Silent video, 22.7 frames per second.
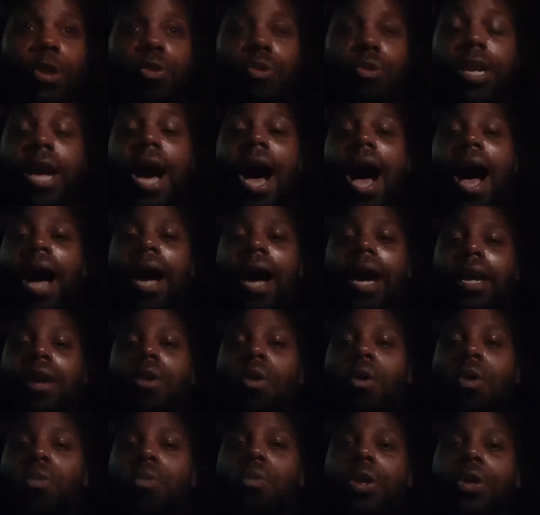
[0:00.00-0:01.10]
die
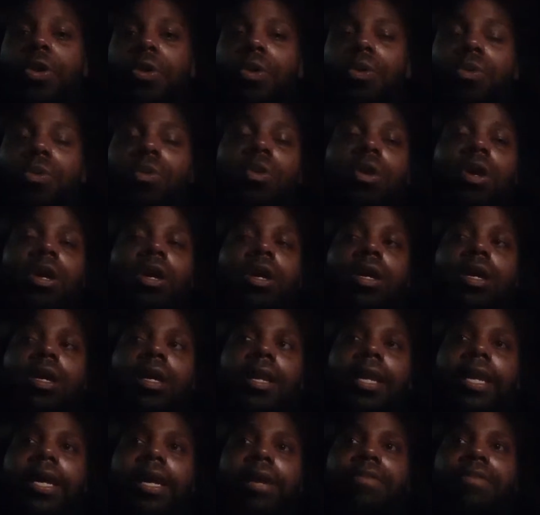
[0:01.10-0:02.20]
or when you
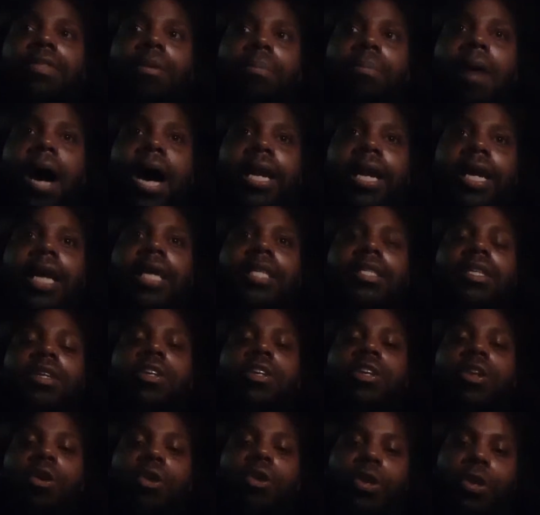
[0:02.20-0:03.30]
leave the body, as
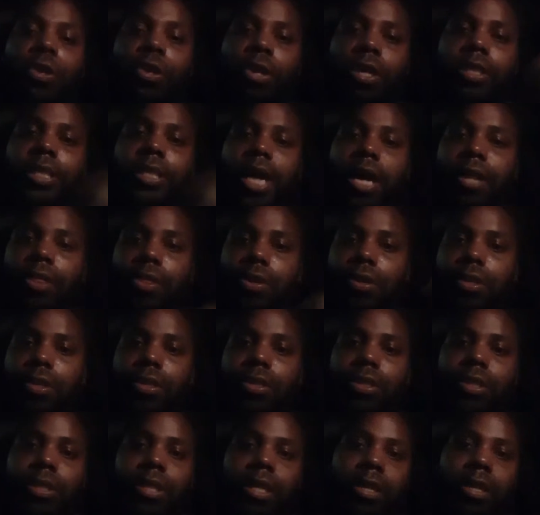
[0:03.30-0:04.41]
you know, you're tethered
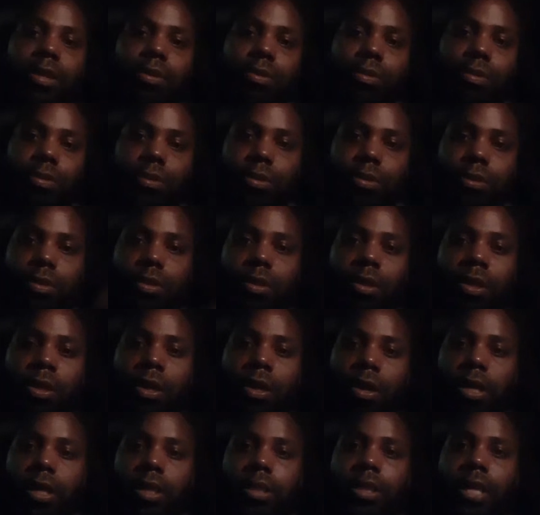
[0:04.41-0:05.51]
still. You know,
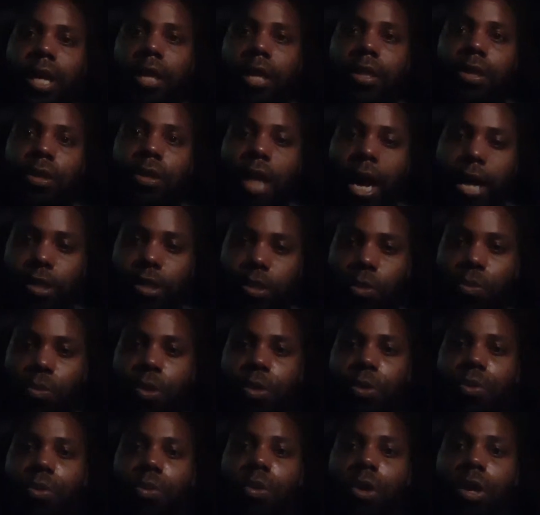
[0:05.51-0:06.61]
you're tethered. Like, so when
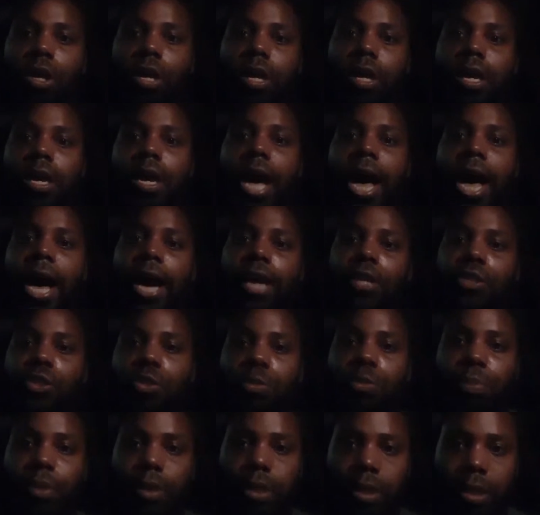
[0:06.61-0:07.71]
you astral
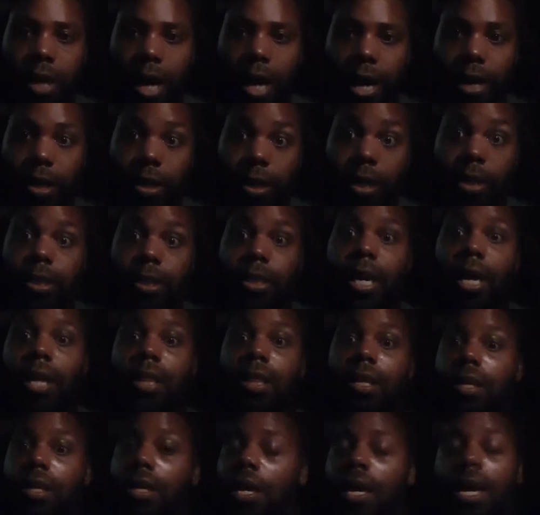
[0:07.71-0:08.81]
project, you're
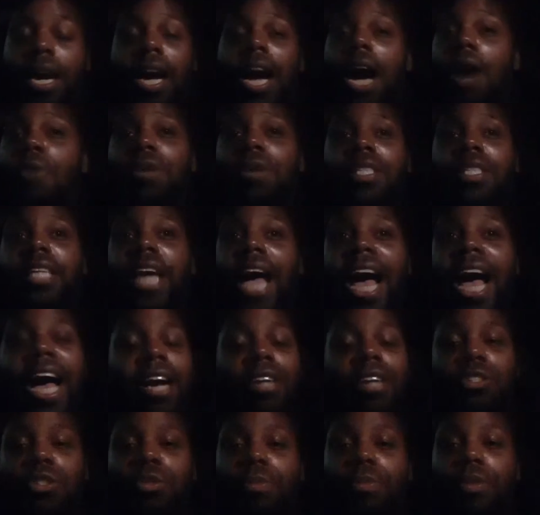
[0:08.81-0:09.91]
tethered. I wasn't
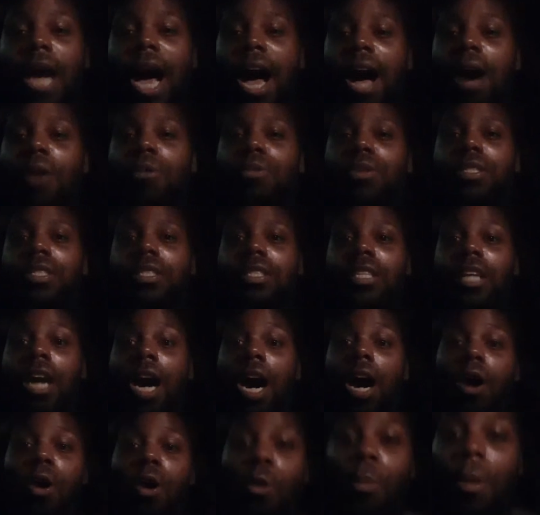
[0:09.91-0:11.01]
astral, but I was
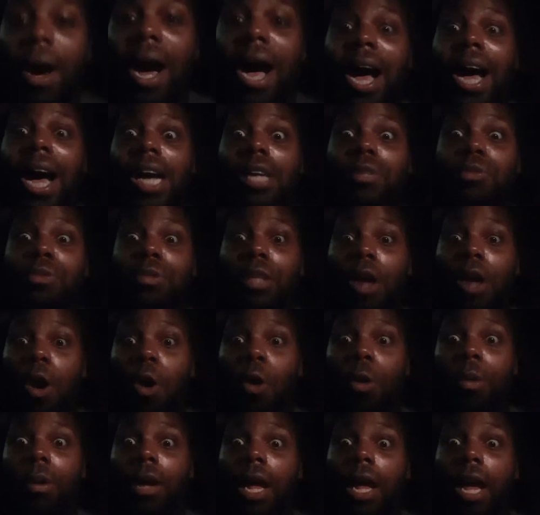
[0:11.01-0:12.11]
gone. My eyes was open.